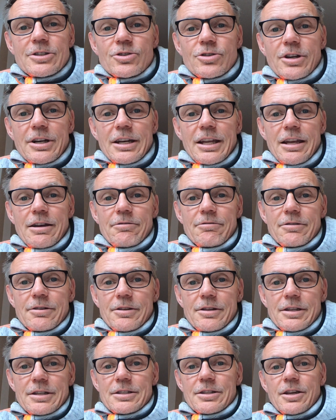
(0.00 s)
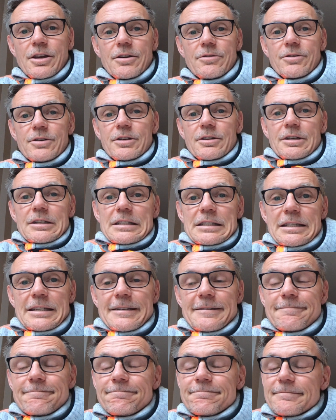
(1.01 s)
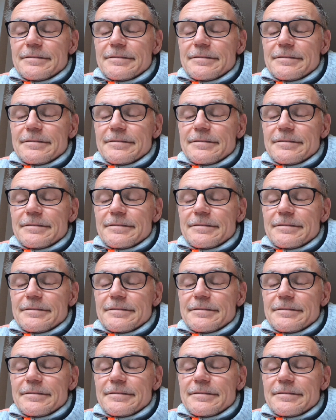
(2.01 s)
try and get rid of this COVID-19.